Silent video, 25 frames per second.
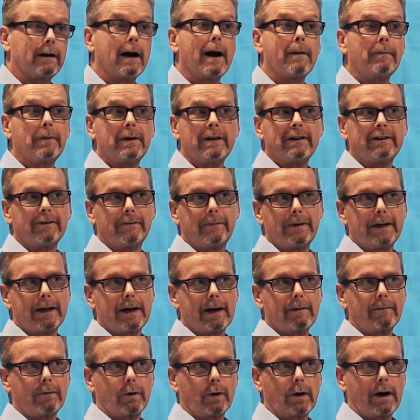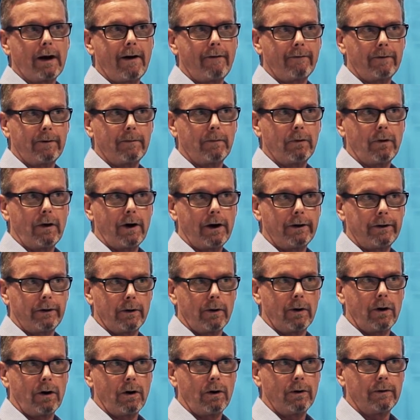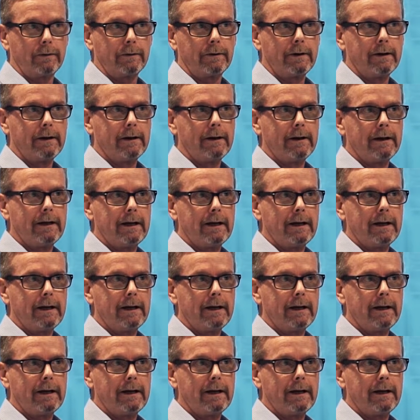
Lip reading: Companies have become more comfortable on their own